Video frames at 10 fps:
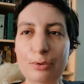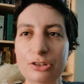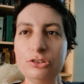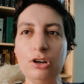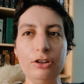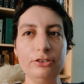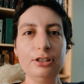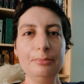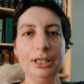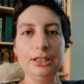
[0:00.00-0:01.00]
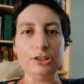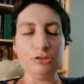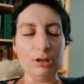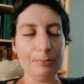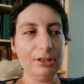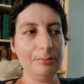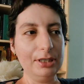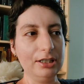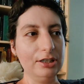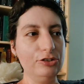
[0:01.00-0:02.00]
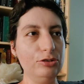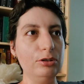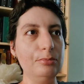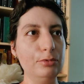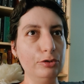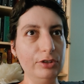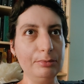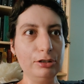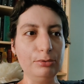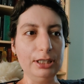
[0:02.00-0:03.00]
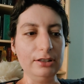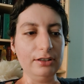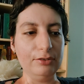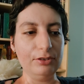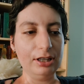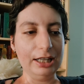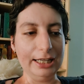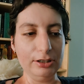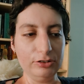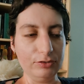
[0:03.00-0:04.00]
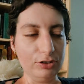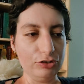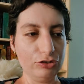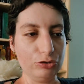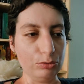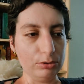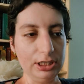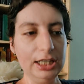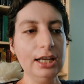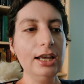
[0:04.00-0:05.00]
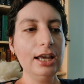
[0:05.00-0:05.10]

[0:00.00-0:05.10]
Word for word: was constantly being disrupted because you're moving between the different layers of the story.